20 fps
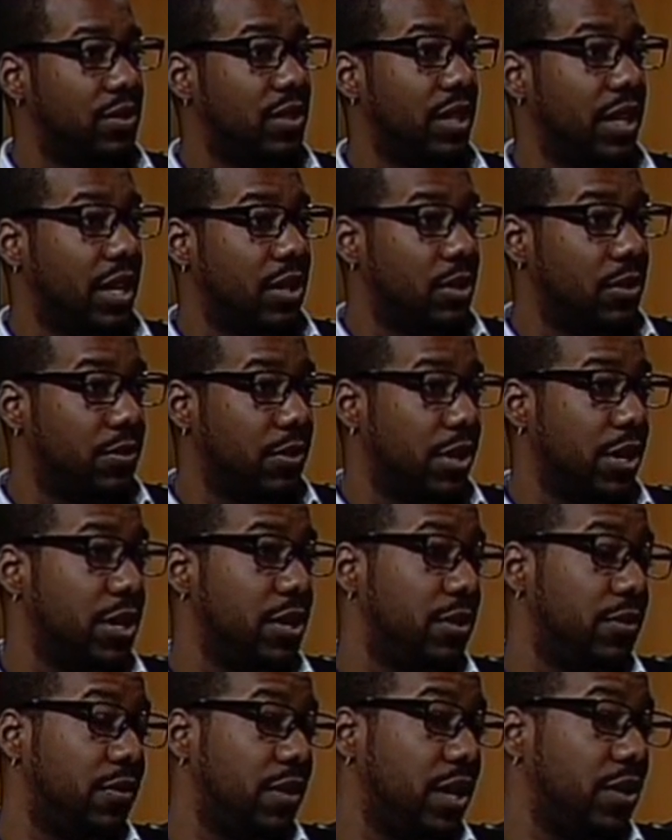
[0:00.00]
together for
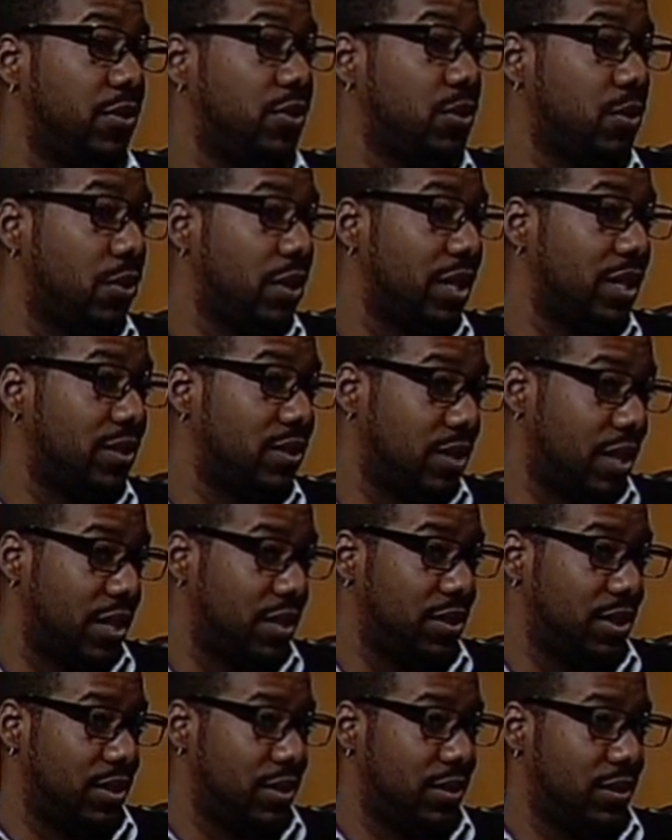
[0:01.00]
interfaith sorting
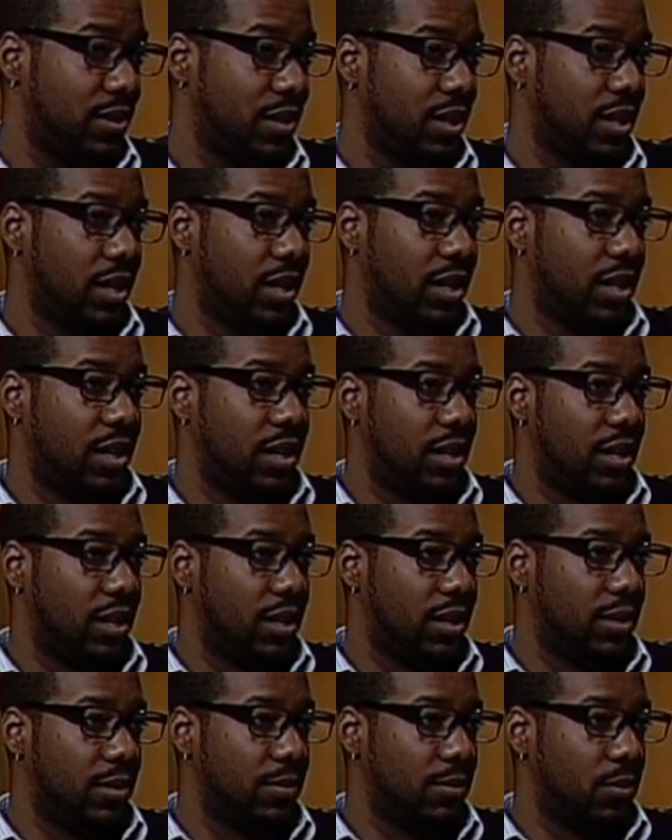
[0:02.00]
sessions.
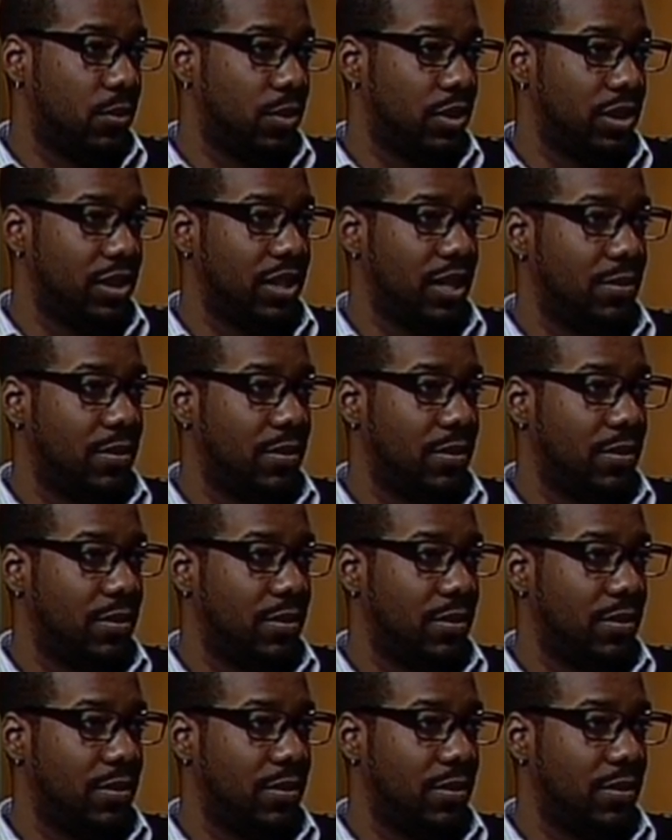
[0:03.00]
One thing that